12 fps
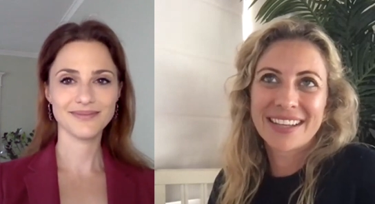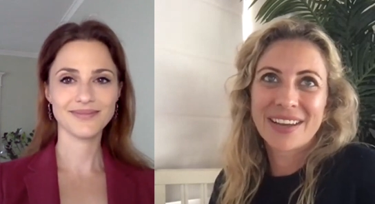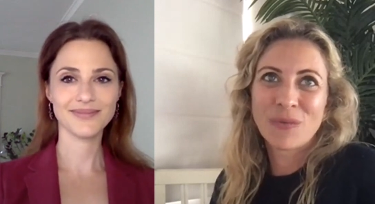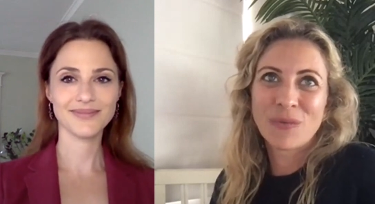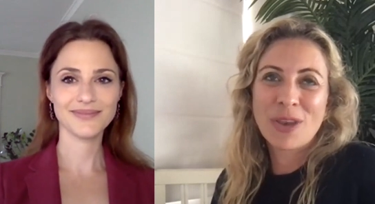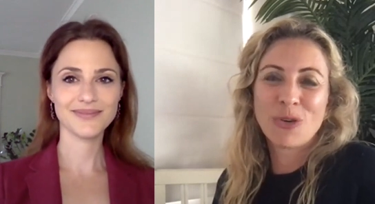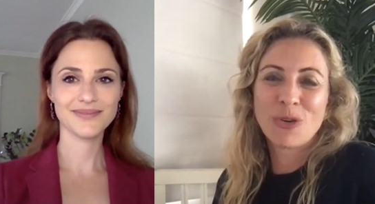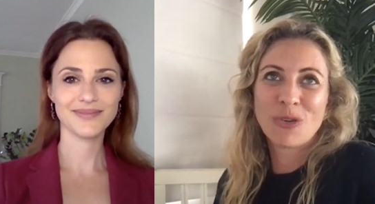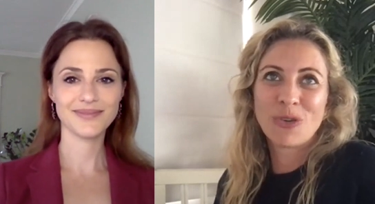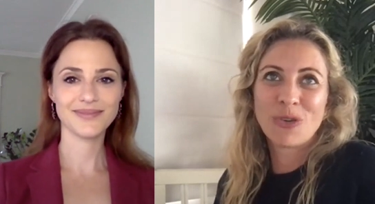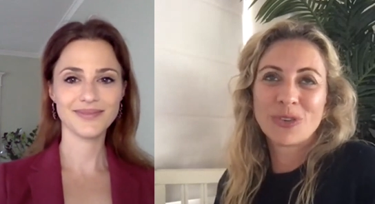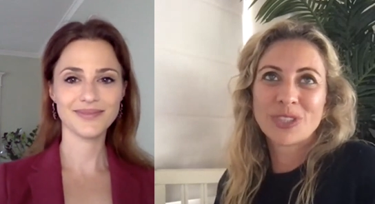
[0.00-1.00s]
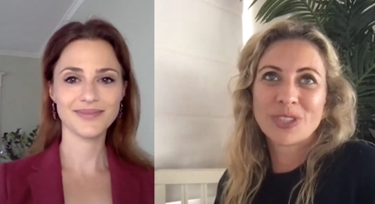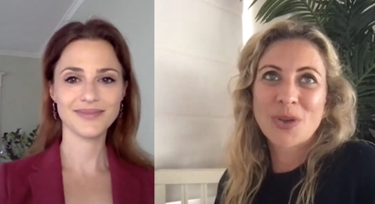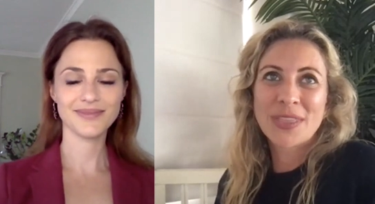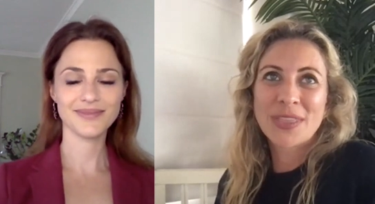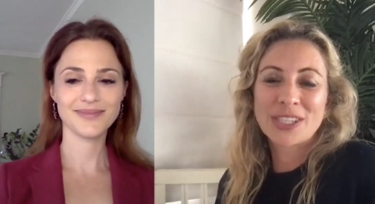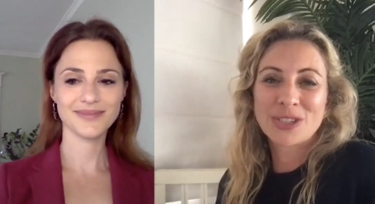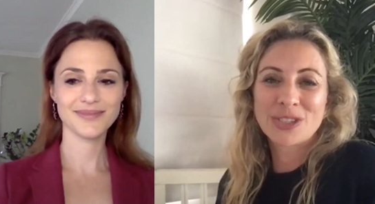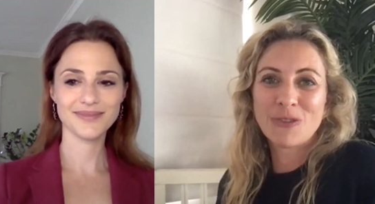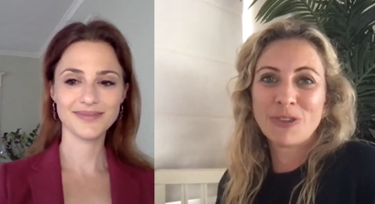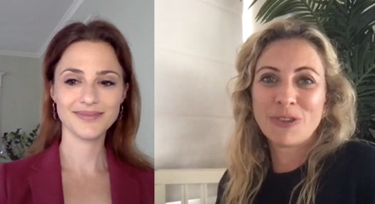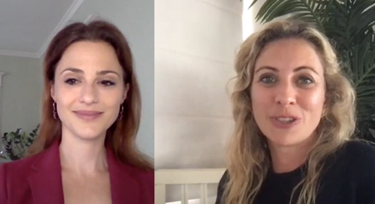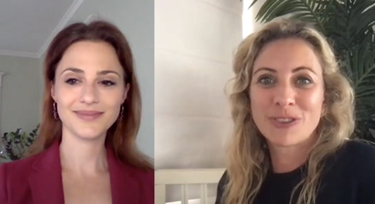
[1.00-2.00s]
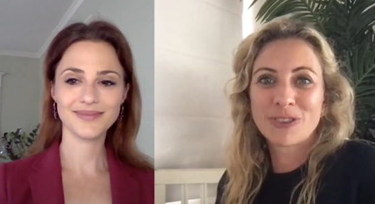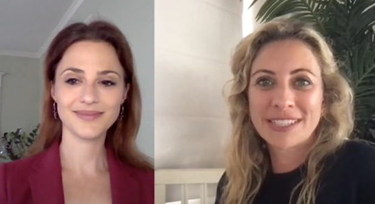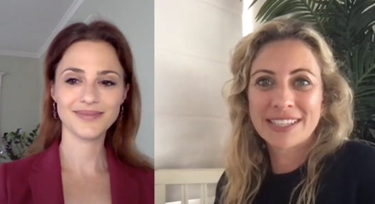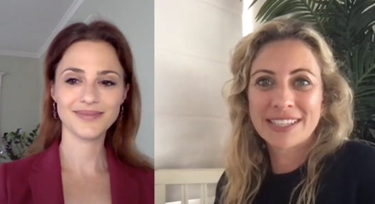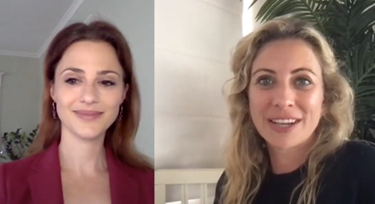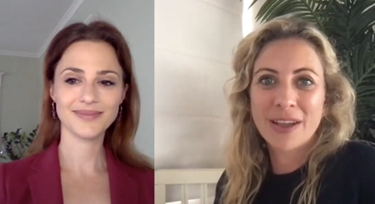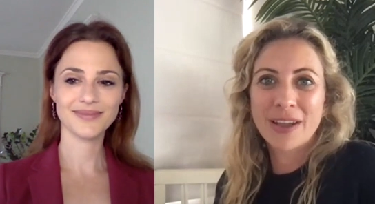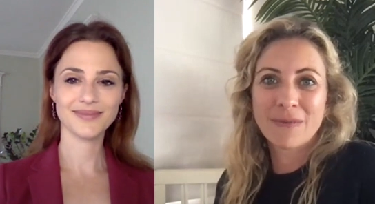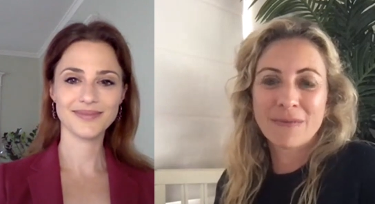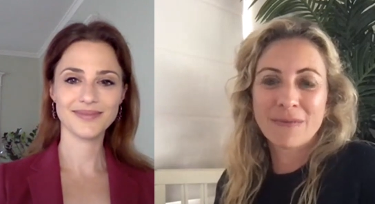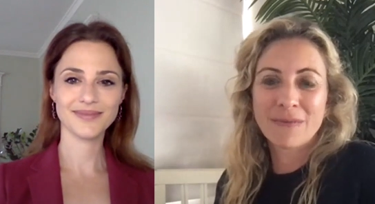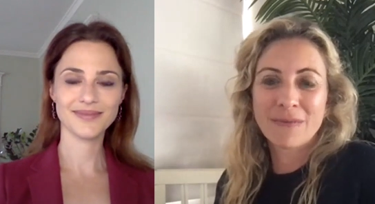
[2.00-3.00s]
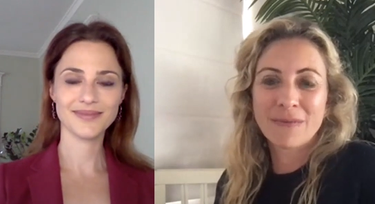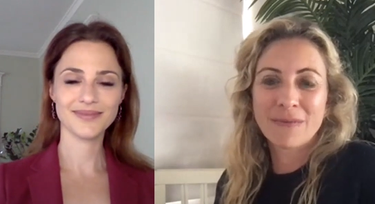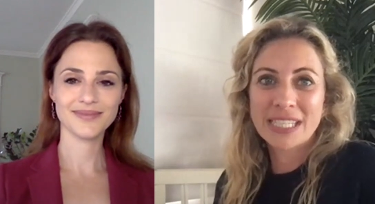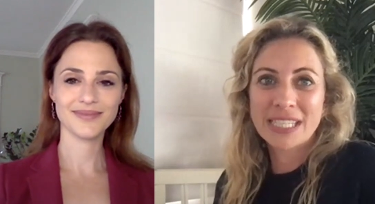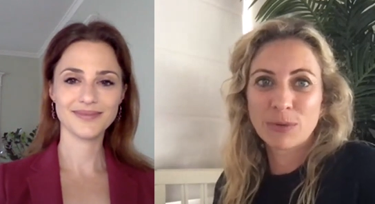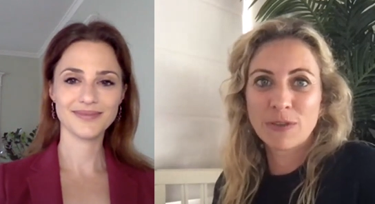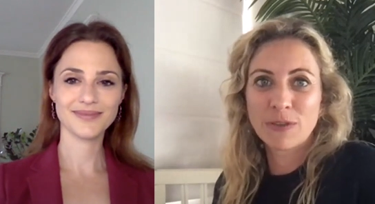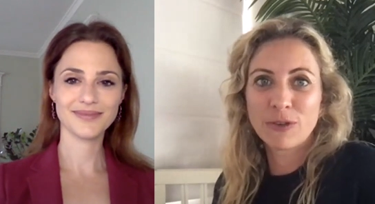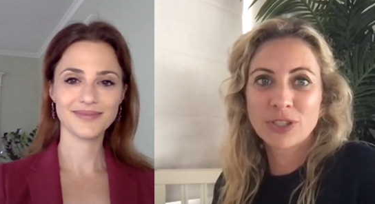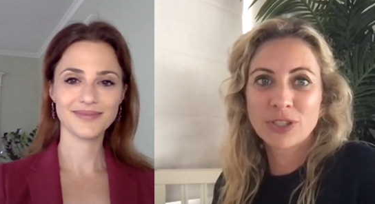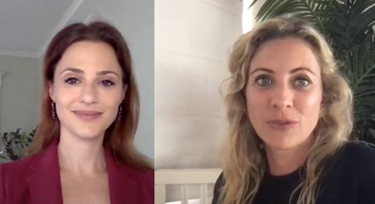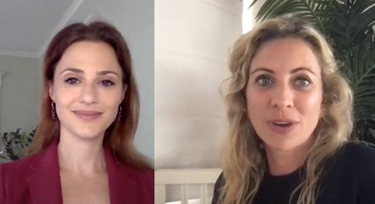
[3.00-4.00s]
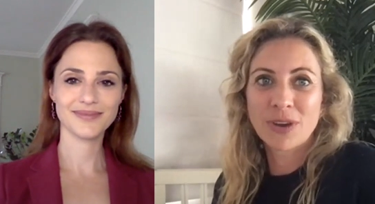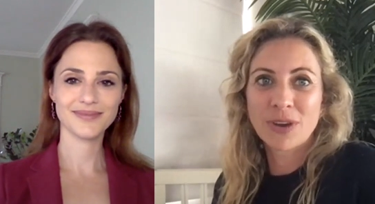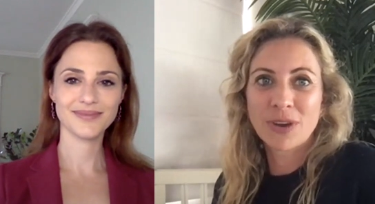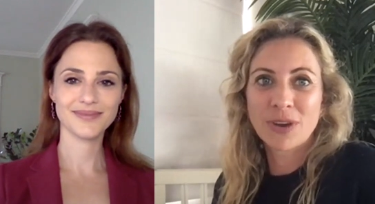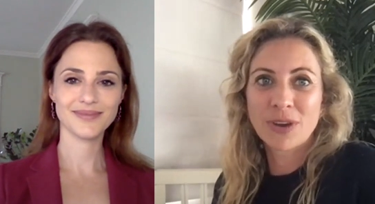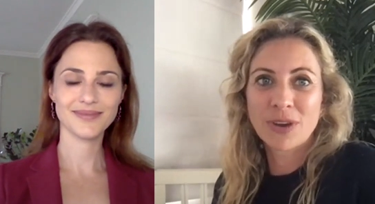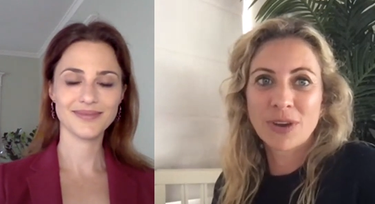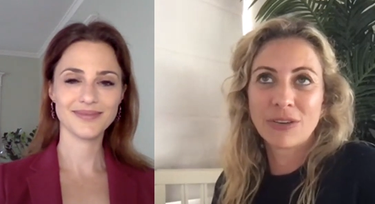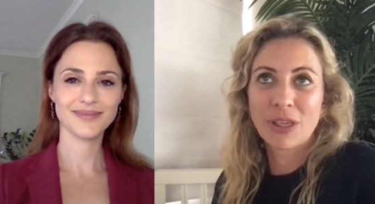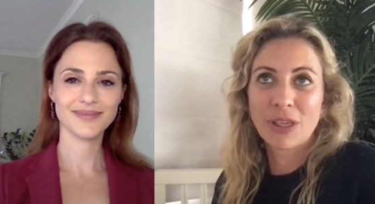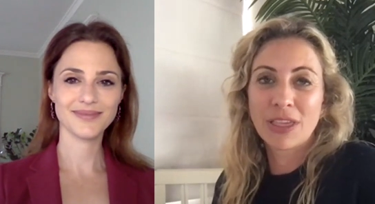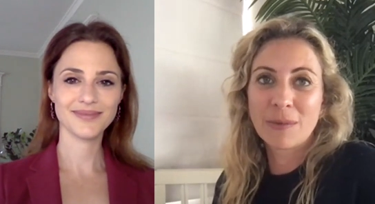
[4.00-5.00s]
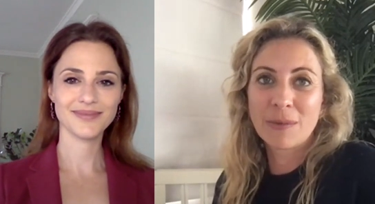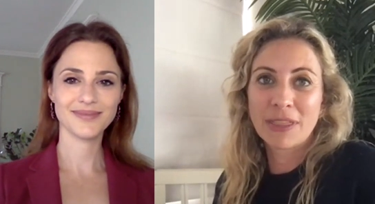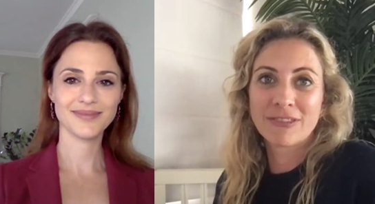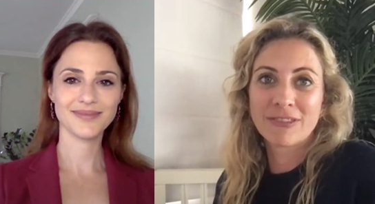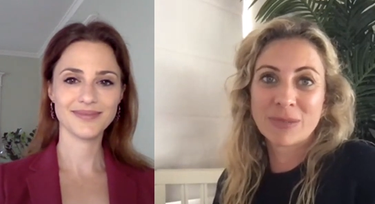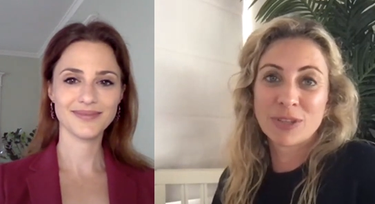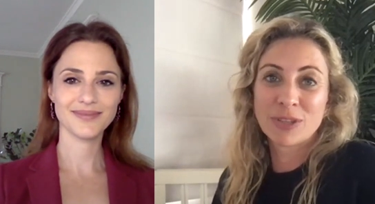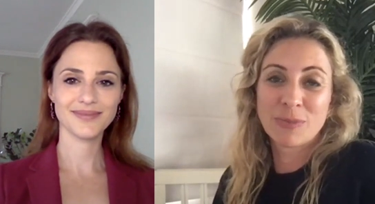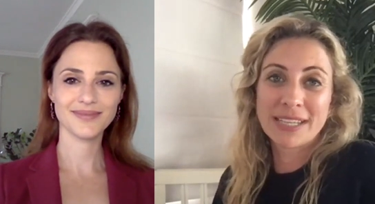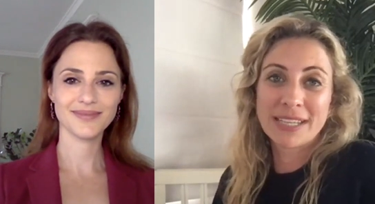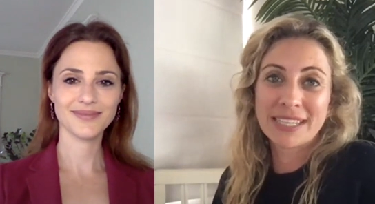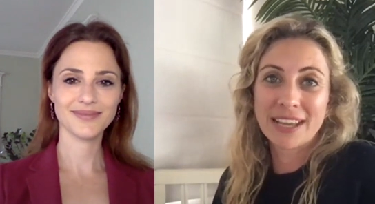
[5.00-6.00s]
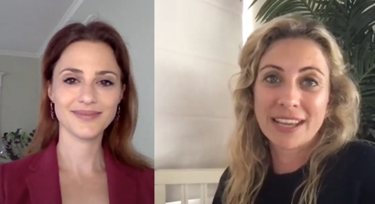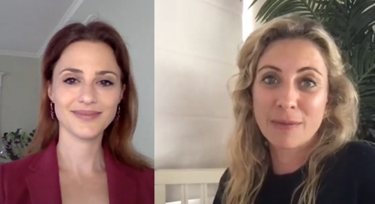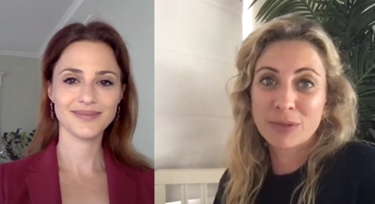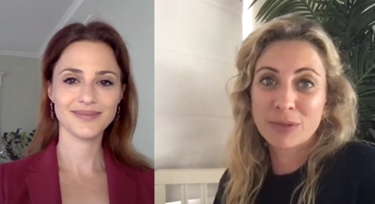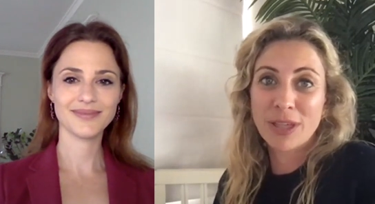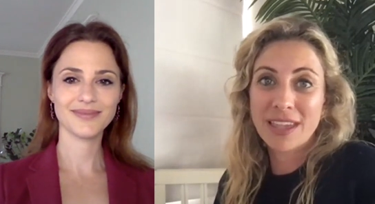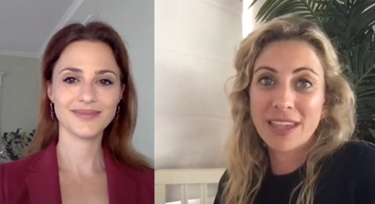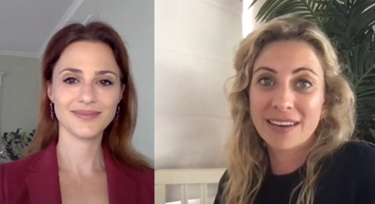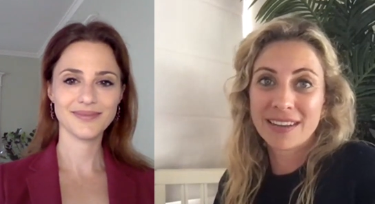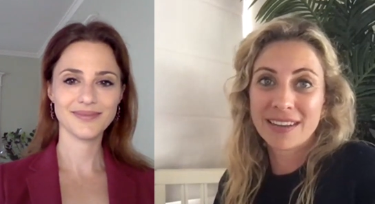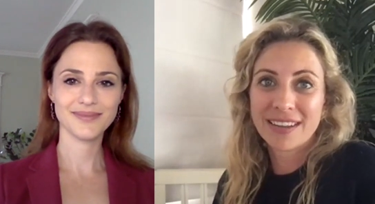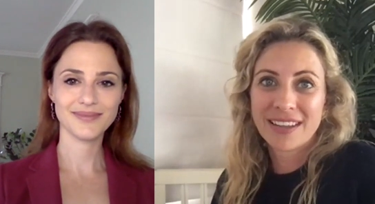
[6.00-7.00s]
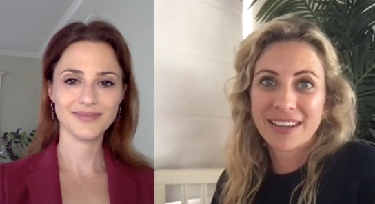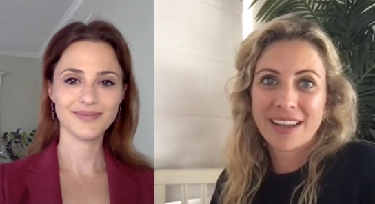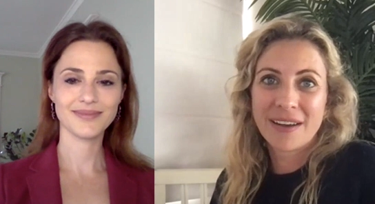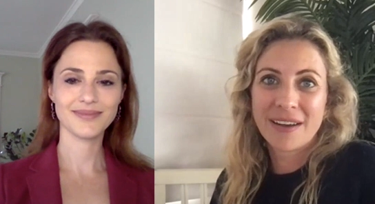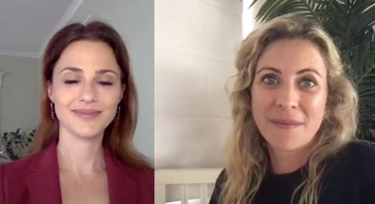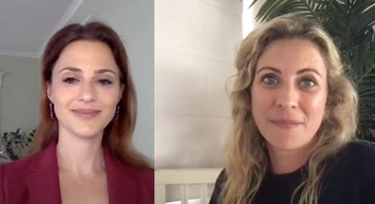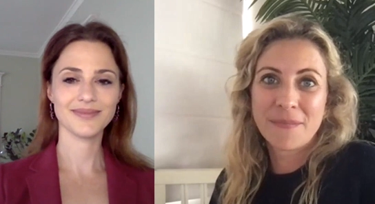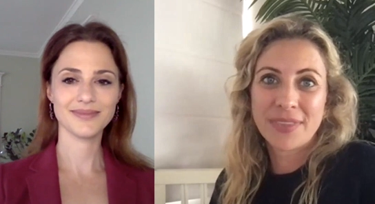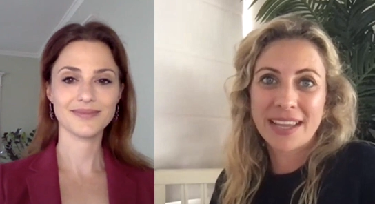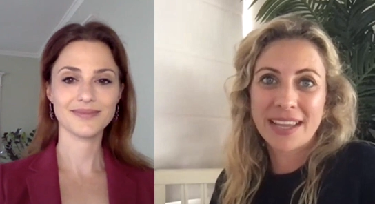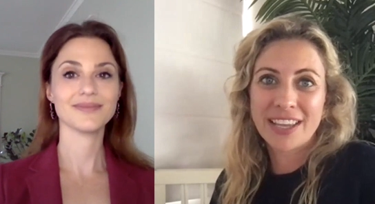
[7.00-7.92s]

Speaker 1: when you're doing this new futuristic type mode of transport, you've also really got to think about the responsibility that comes with it.